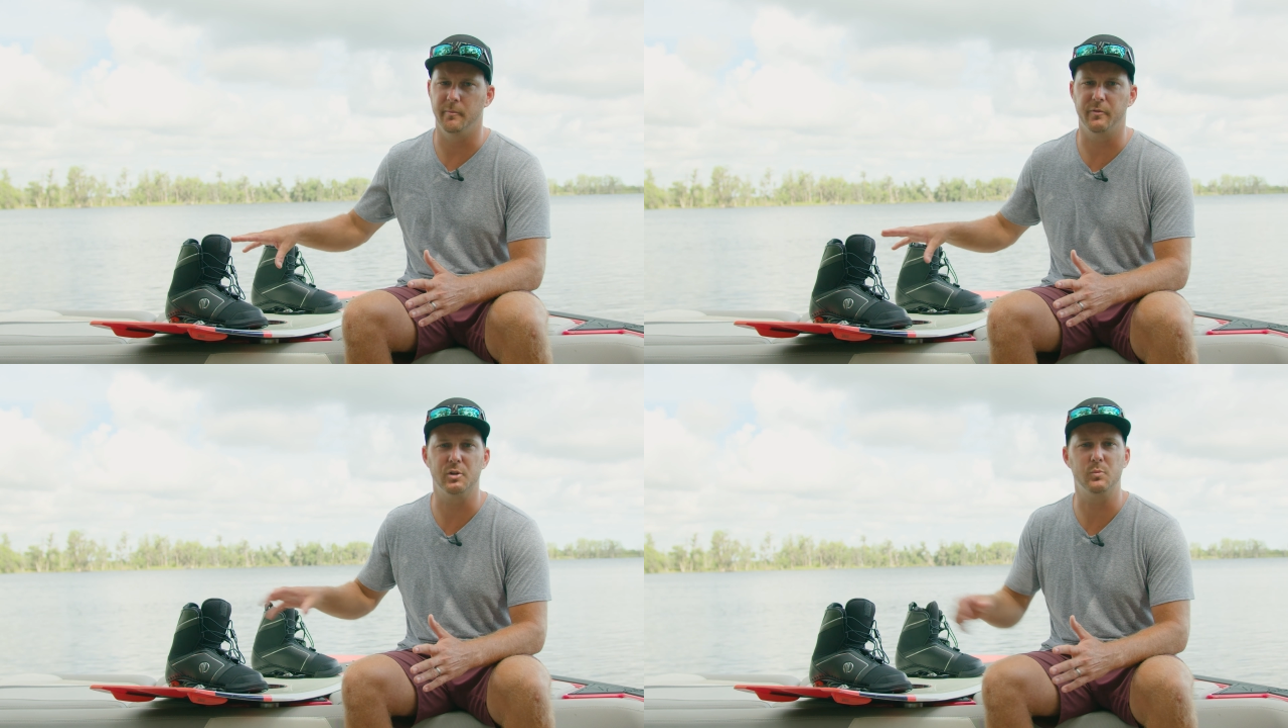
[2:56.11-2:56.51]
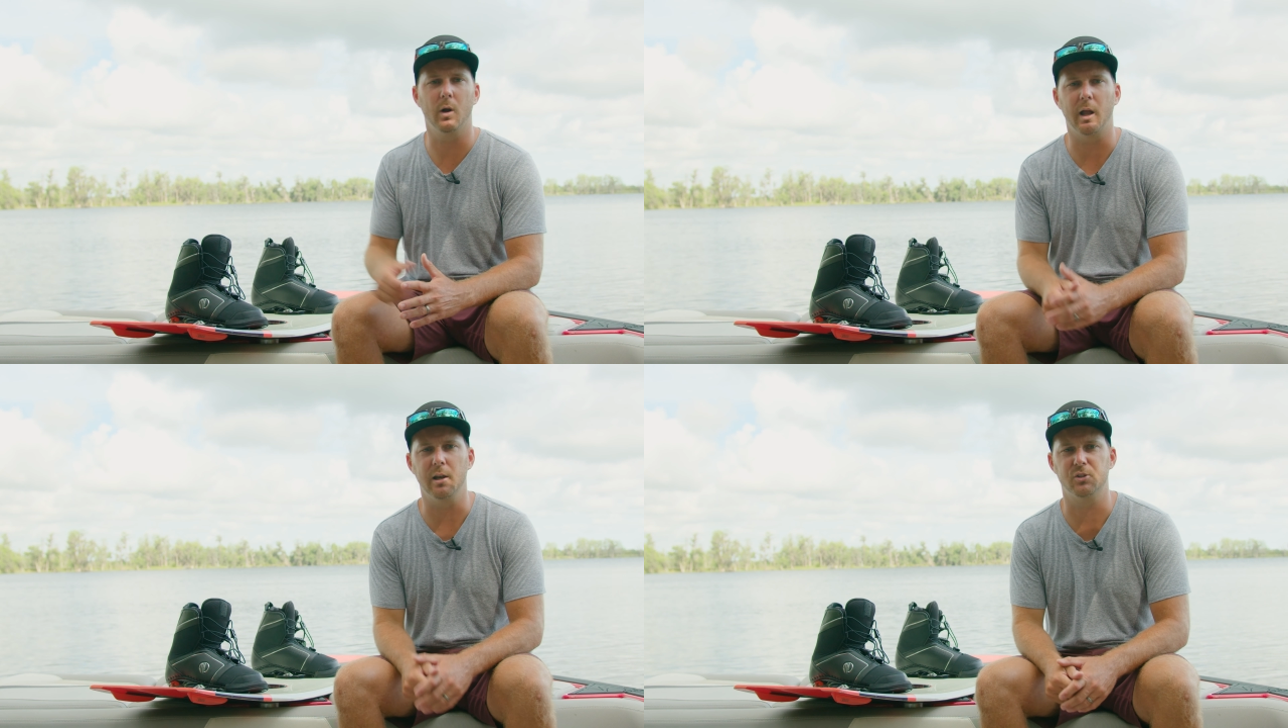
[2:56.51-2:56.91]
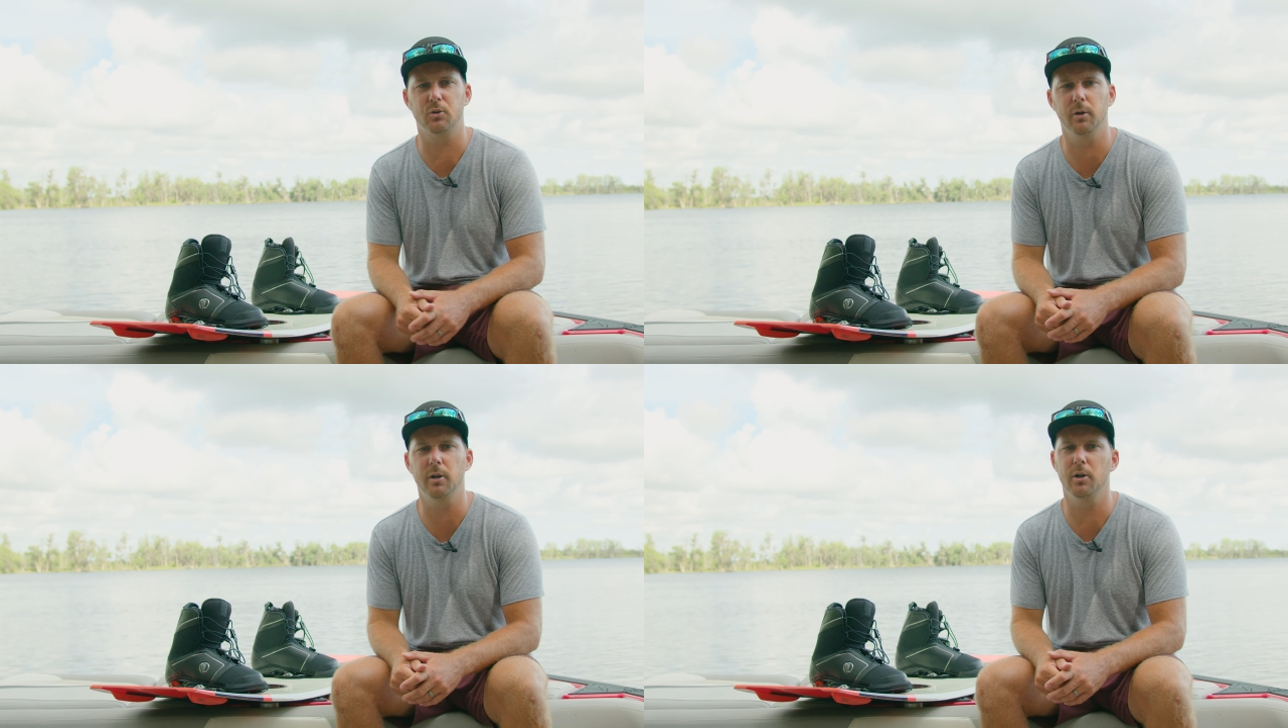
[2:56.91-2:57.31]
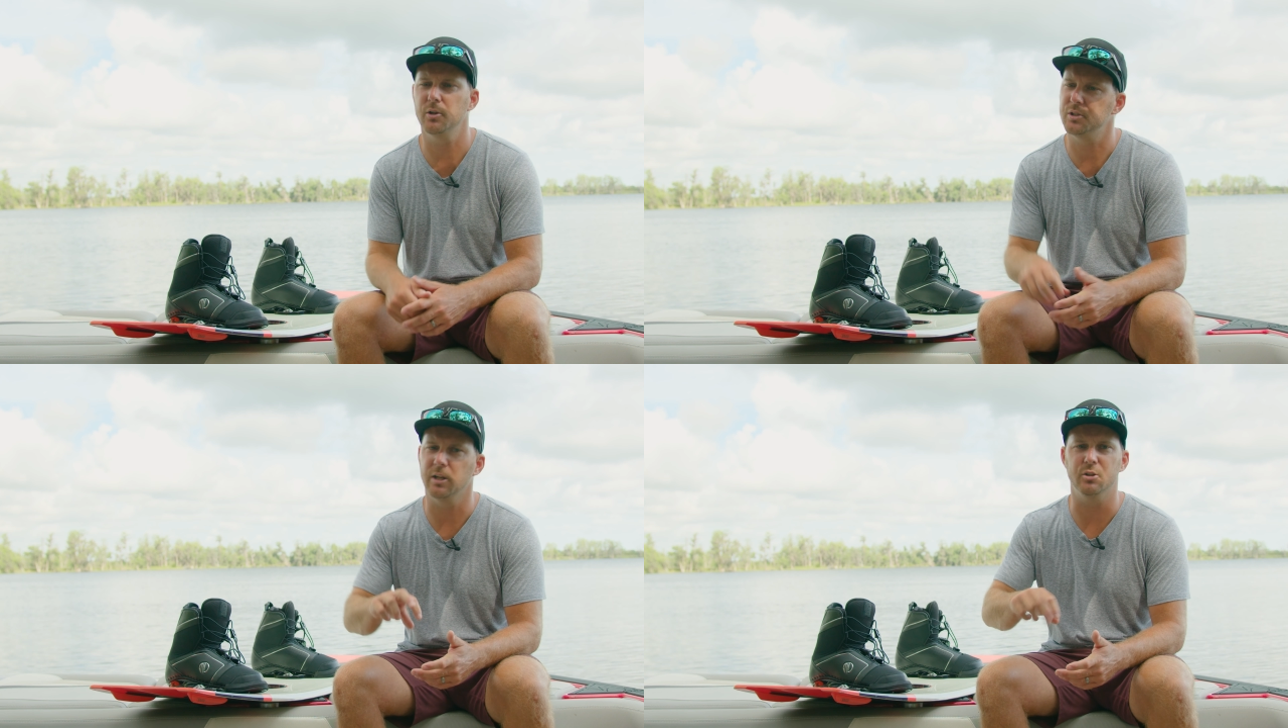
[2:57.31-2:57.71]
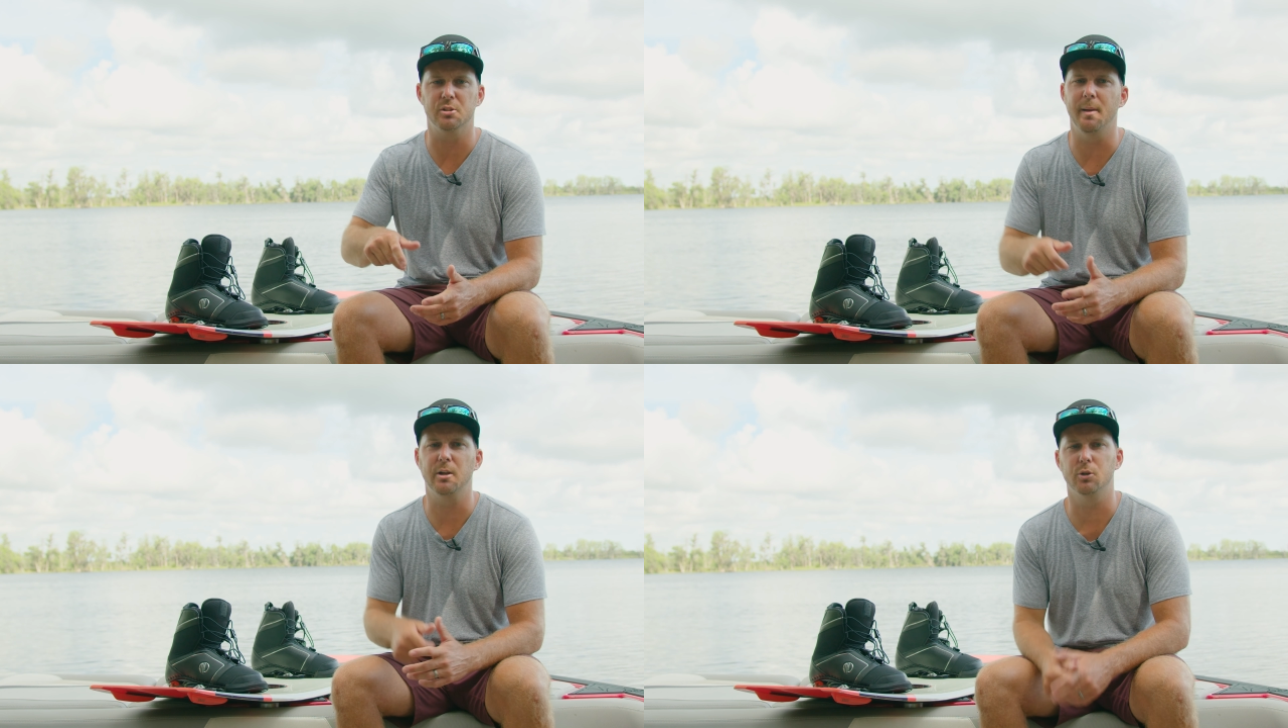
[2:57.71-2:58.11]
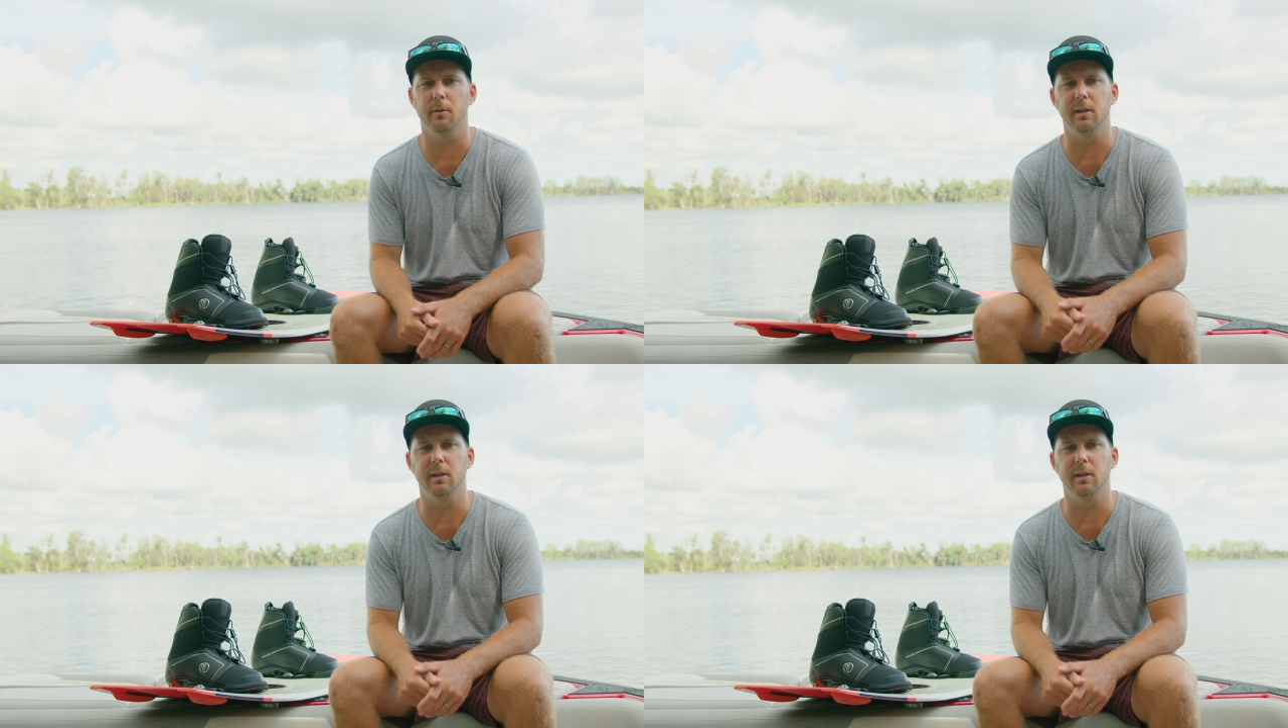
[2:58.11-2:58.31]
versus what kind of screw you're using, and just make sure